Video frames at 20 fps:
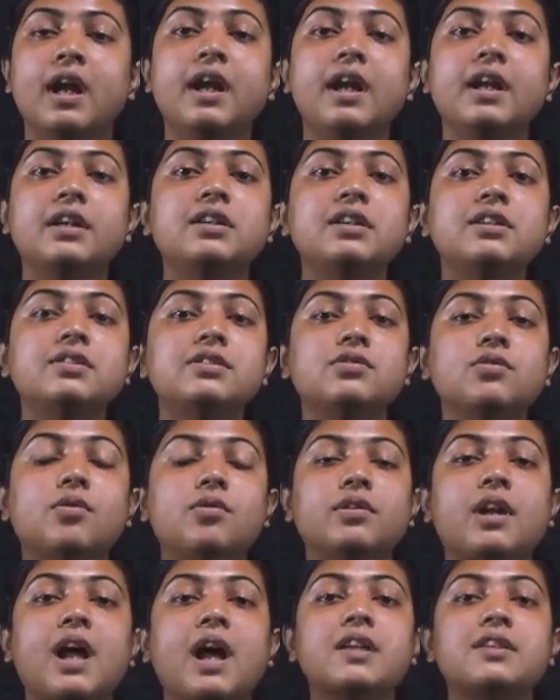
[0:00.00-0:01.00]
it is
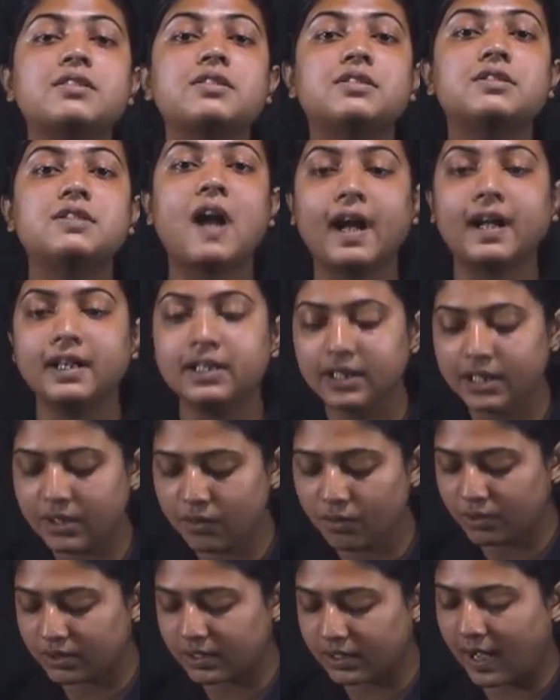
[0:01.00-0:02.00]
known as
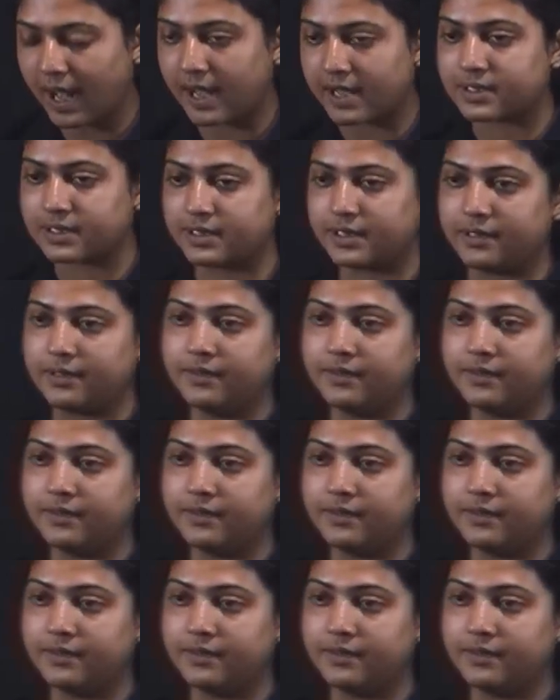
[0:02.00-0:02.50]
dilute acid.